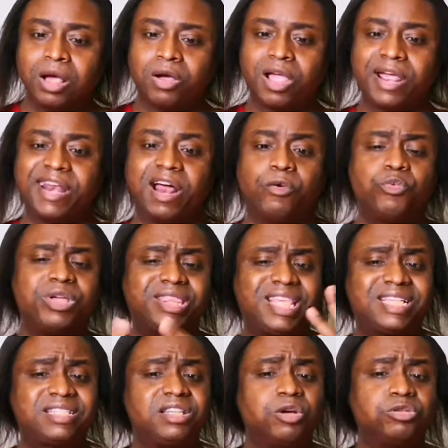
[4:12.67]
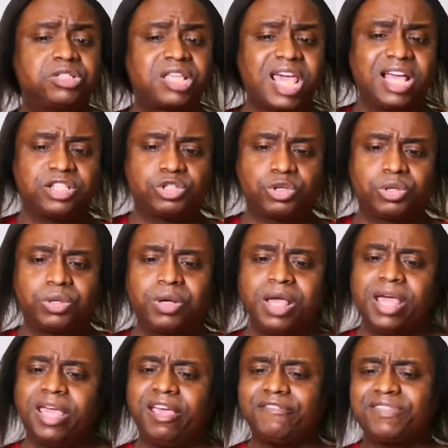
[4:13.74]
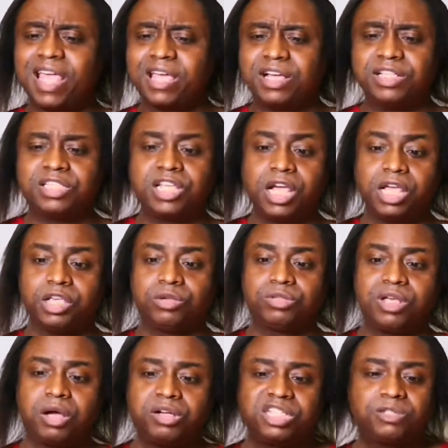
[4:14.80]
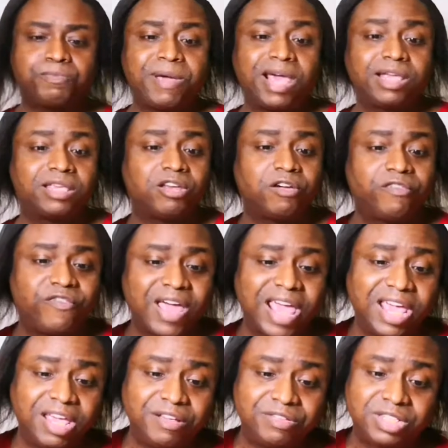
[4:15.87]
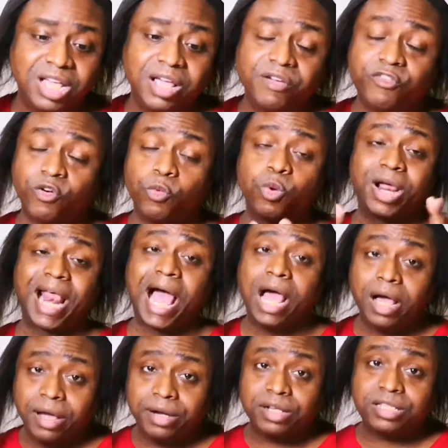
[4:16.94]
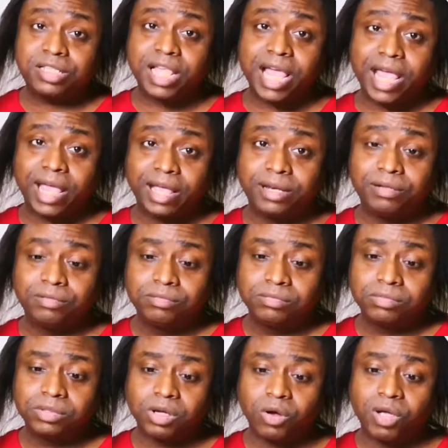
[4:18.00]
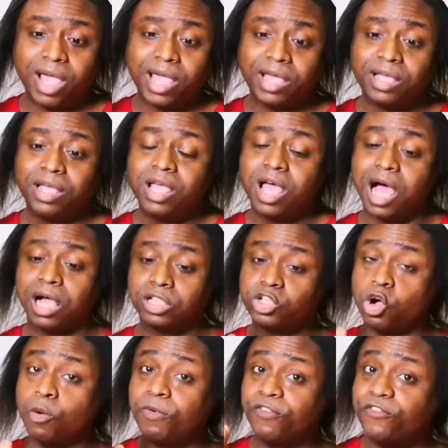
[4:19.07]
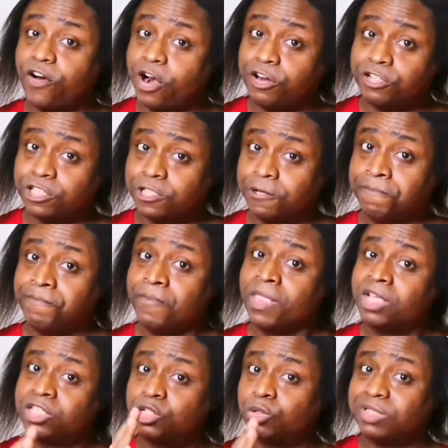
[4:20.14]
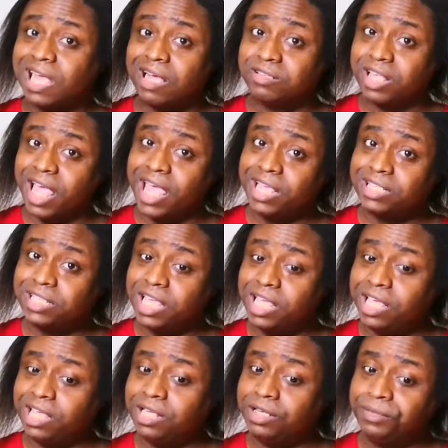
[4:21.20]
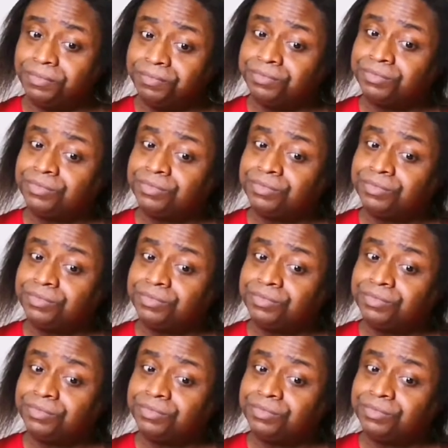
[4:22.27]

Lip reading: Okay, now with this new schedule, if they continue, don't expect your faves, from what I understand, okay, October 1st, 2018